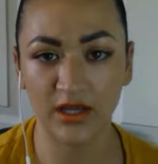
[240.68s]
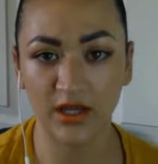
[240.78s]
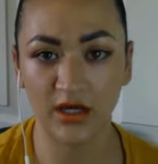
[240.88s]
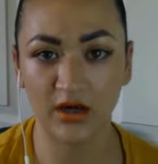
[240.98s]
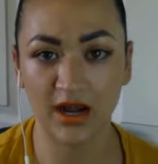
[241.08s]

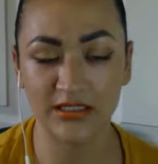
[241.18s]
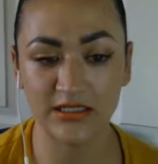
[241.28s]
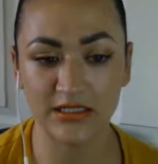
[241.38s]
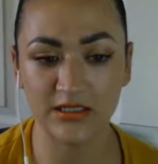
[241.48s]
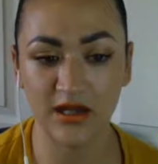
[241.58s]
care, I
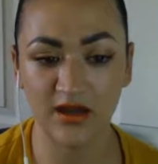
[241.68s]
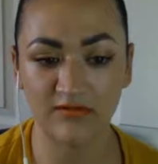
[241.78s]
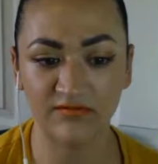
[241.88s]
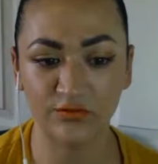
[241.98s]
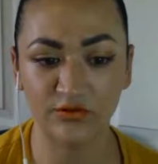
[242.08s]
need to
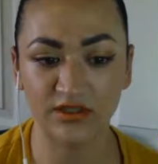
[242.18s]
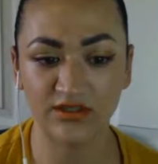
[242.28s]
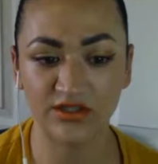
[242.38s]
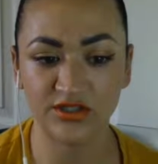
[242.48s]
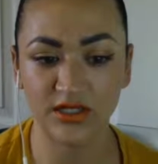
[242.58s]
have a full
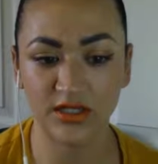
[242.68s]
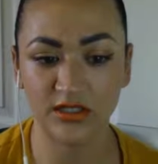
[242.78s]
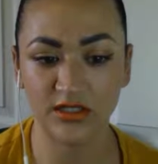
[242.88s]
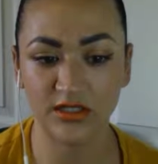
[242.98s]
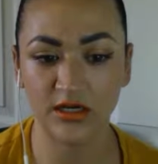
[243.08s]

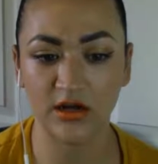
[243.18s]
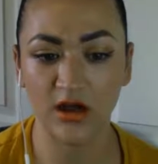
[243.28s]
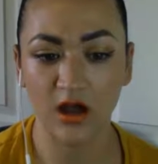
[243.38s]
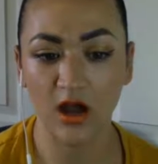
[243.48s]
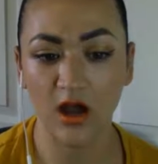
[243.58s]
understanding
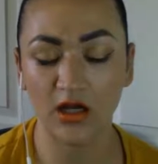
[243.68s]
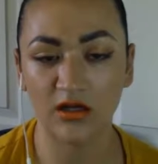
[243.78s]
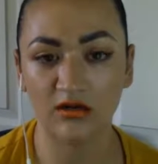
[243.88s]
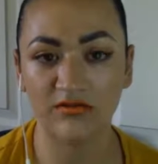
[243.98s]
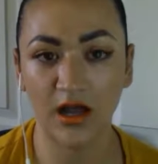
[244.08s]

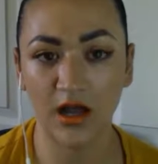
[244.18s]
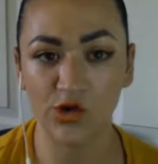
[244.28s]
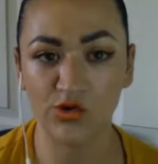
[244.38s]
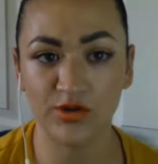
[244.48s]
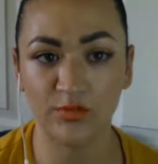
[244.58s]
of
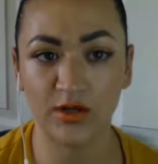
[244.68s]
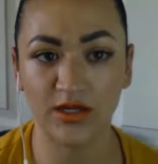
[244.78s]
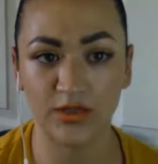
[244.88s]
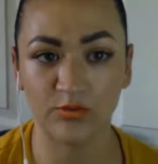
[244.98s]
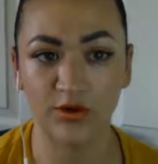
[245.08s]
how the
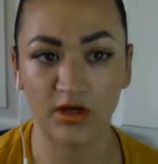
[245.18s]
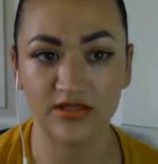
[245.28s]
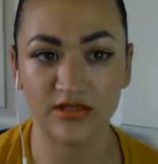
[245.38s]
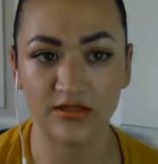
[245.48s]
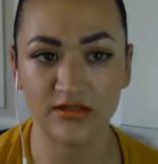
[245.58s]
body
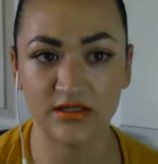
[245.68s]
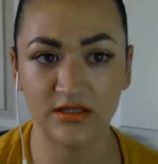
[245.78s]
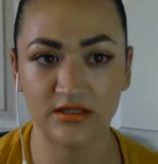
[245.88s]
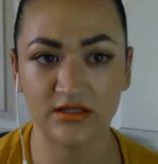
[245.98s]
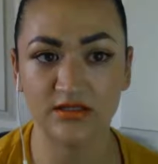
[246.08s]

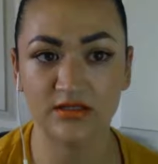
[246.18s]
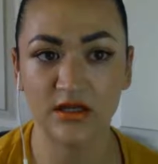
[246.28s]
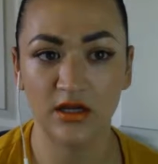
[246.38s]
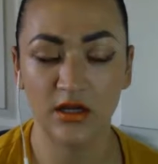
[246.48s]
processes